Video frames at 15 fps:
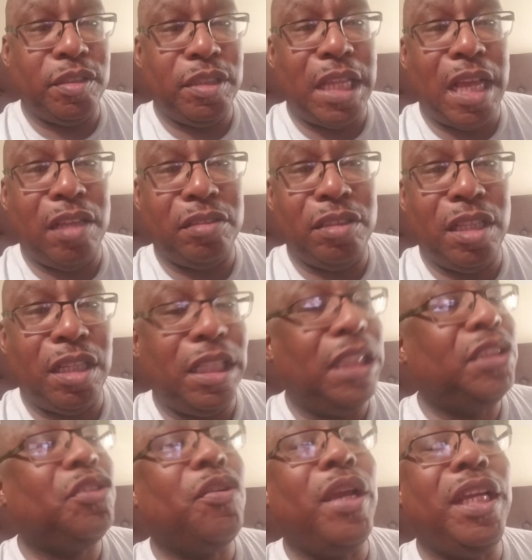thousand dollars.
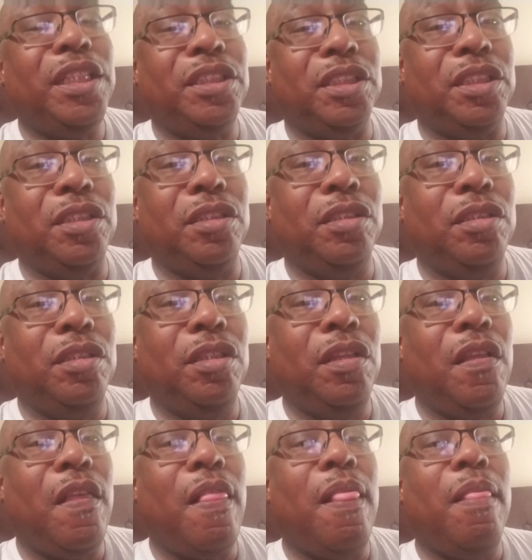That's crazy.
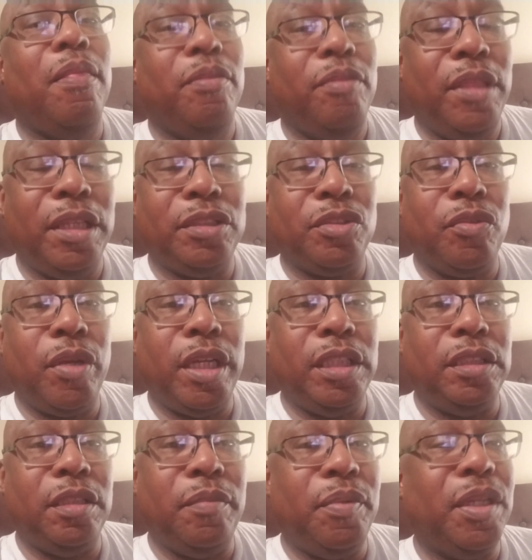That's
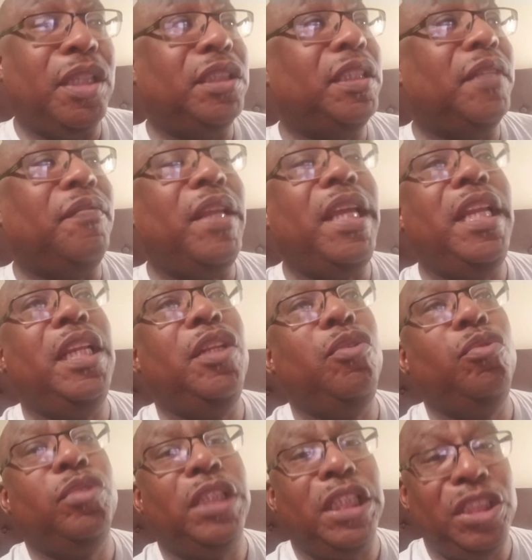crazy. Because if they didn't
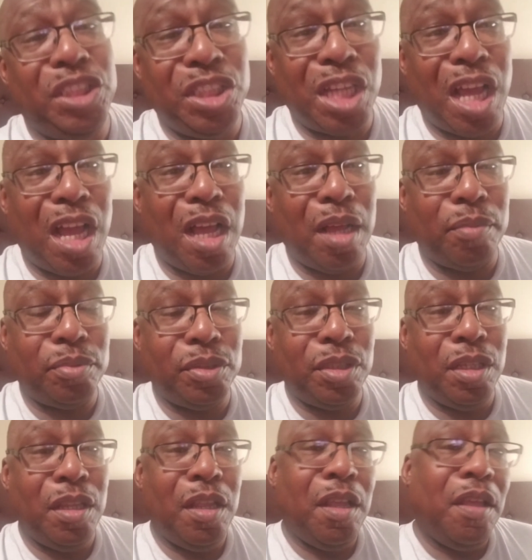lose their jobs,
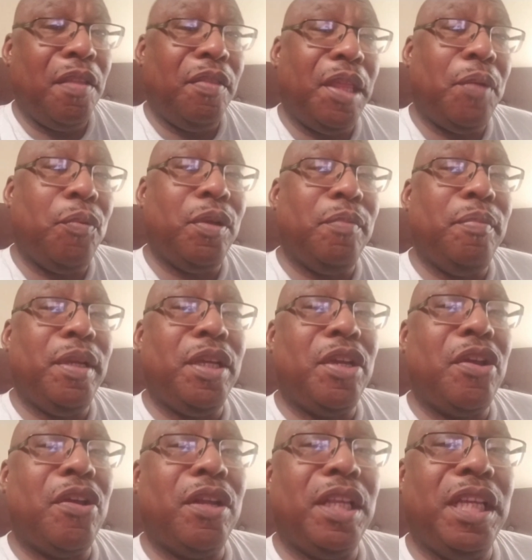they wouldn't be
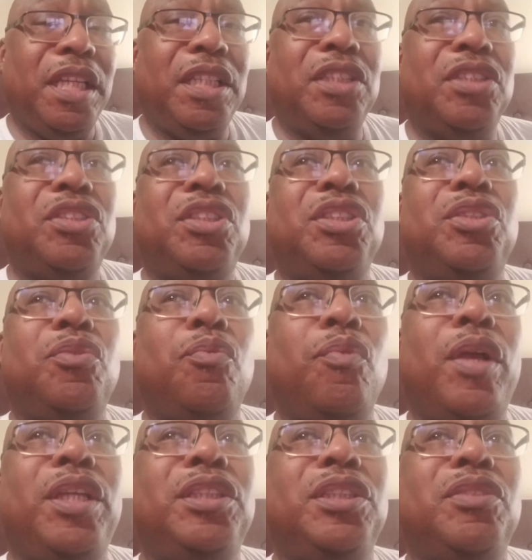currently in this
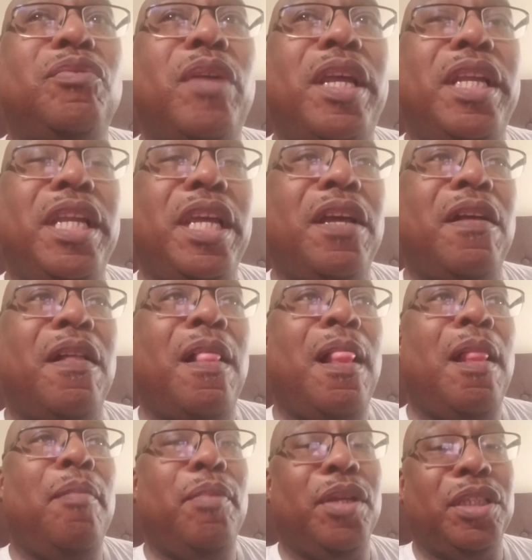situation right now
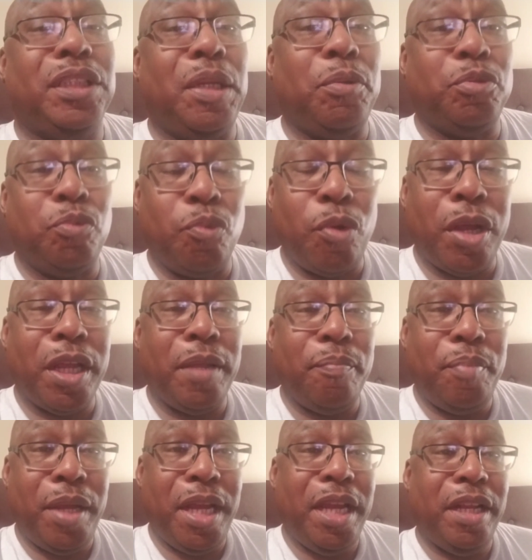because they was working
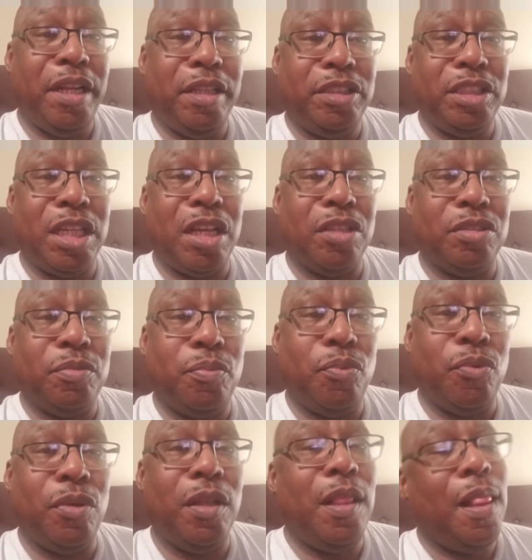paying that child
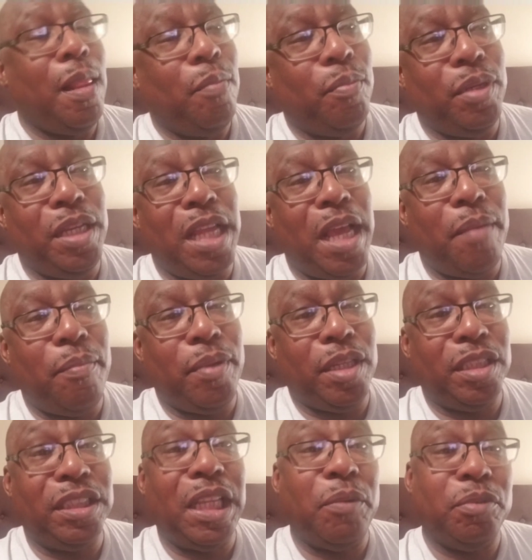support. But now
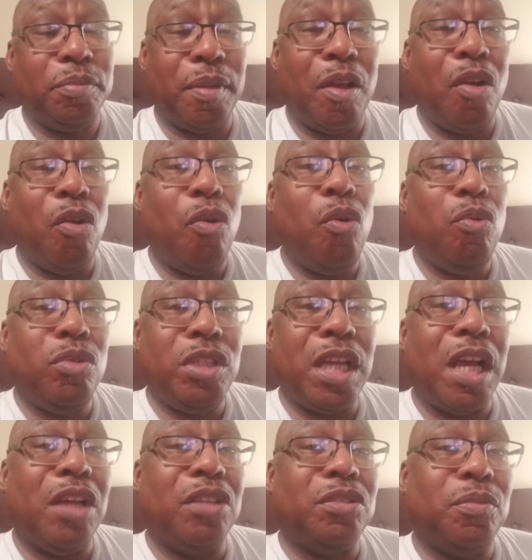because they was my old
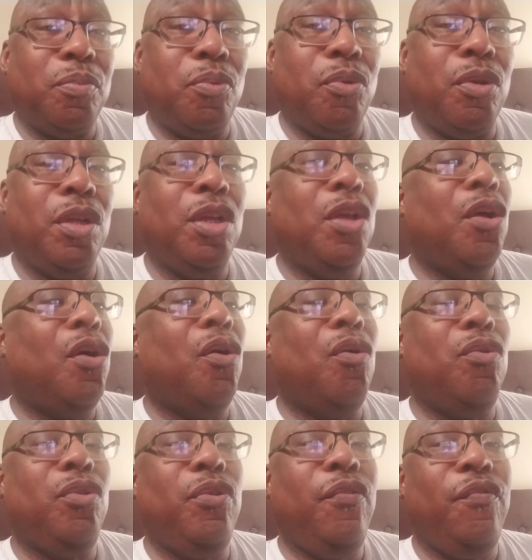child support, oh,
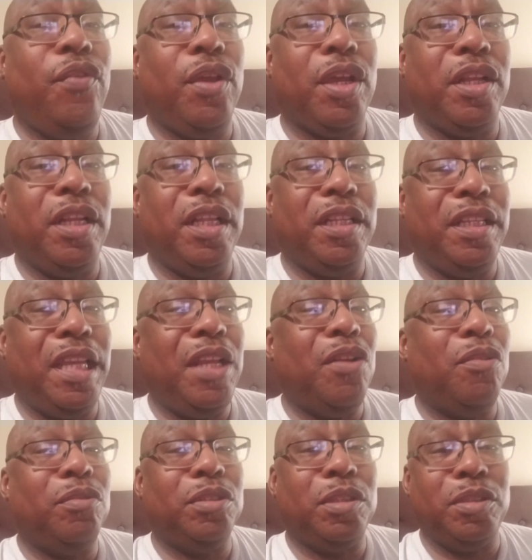you figure that they
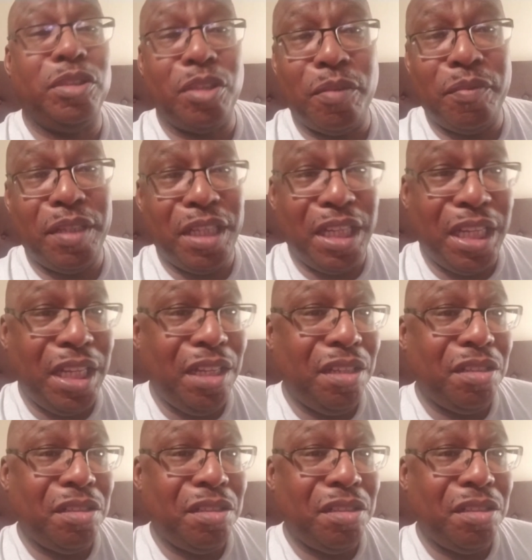don't deserve to eat?